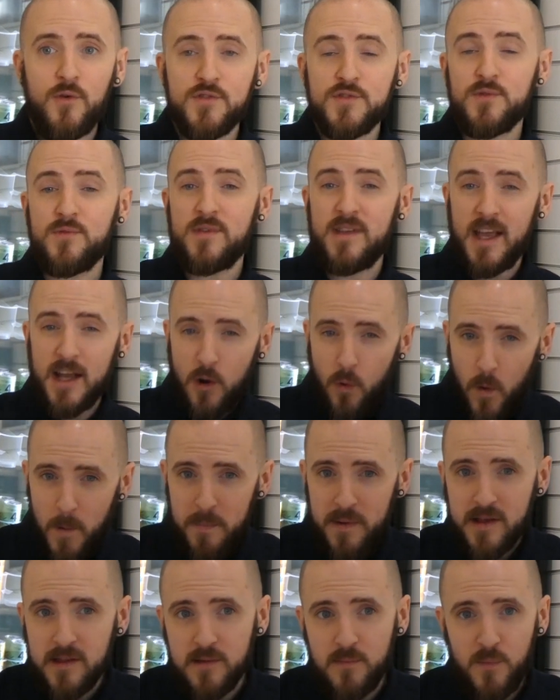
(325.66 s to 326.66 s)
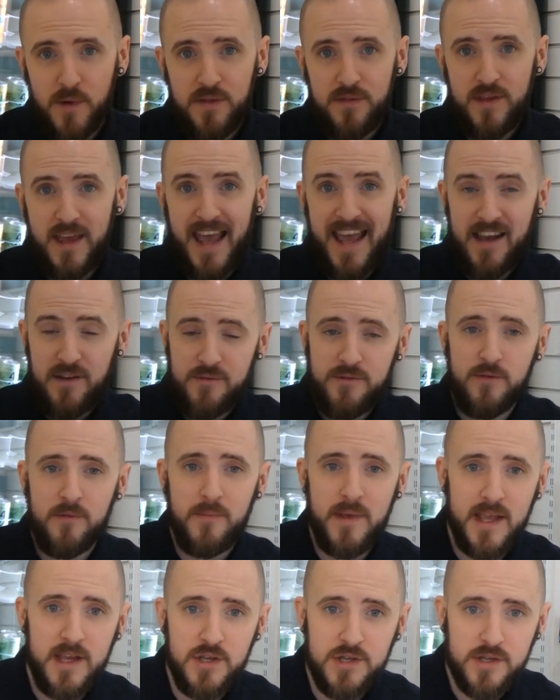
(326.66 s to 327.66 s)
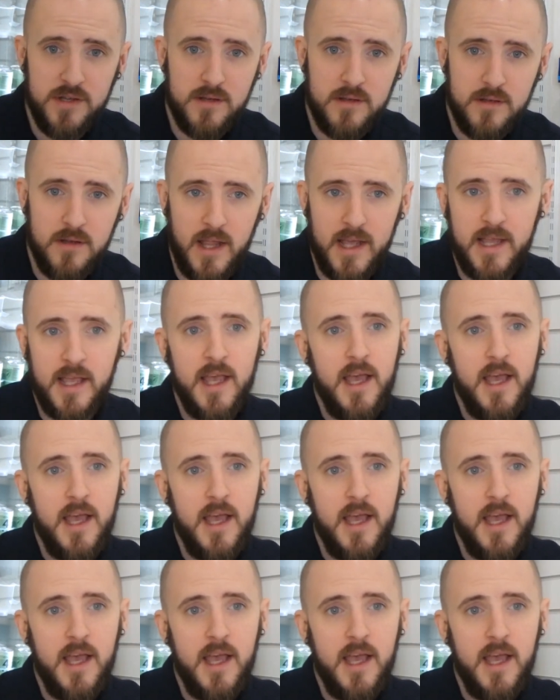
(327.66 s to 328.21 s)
and also equipping them with the information.